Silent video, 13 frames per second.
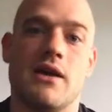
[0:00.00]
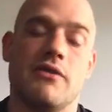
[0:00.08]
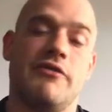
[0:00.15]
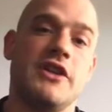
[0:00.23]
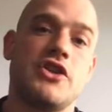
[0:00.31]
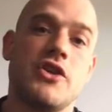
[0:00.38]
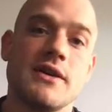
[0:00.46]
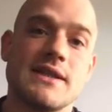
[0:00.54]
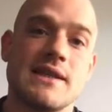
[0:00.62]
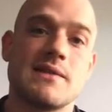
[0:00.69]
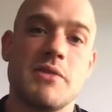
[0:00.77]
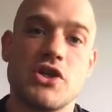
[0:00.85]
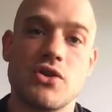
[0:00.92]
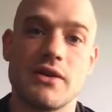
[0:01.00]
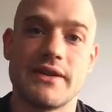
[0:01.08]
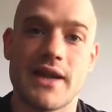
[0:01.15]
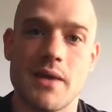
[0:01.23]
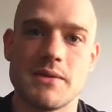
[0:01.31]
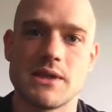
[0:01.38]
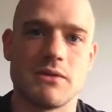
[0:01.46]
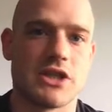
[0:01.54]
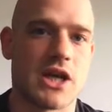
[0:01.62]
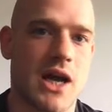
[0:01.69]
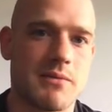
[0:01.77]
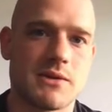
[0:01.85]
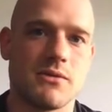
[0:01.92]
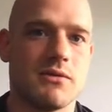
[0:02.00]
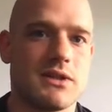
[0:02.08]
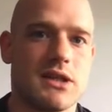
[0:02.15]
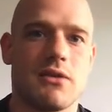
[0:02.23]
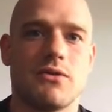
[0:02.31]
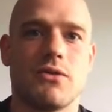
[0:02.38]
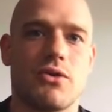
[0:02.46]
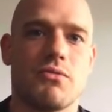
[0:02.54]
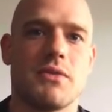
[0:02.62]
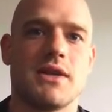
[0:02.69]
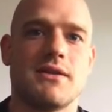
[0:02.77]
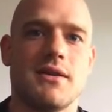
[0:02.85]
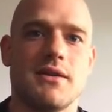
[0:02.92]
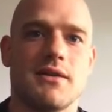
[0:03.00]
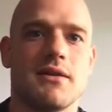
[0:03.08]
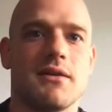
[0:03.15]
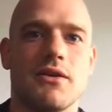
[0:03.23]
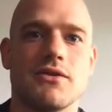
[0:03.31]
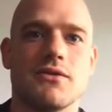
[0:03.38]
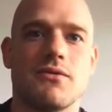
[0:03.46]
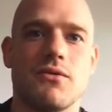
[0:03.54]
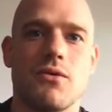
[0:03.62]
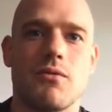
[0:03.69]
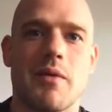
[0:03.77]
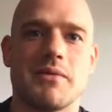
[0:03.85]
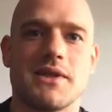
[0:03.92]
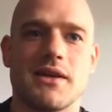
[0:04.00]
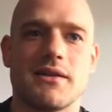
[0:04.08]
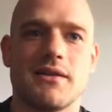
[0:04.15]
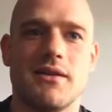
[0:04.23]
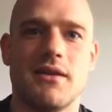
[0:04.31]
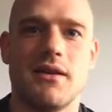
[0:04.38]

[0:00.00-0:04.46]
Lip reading: features and special types which are absolutely undocumented on the Flow website.